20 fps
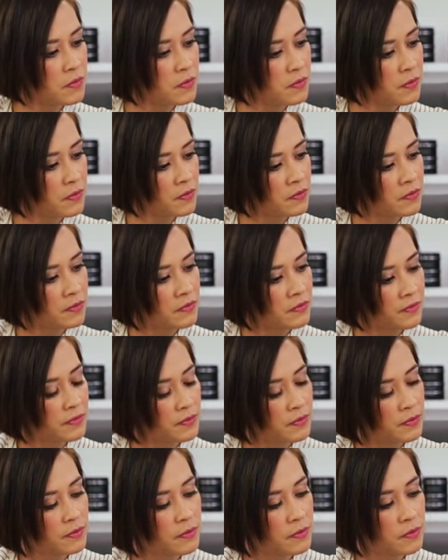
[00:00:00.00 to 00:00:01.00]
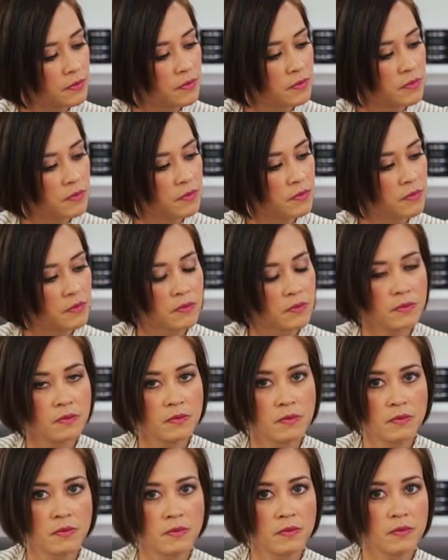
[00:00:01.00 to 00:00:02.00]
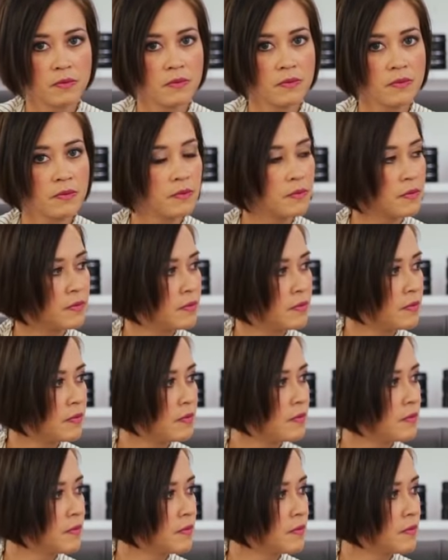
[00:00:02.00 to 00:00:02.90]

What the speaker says: The person shown says nothing.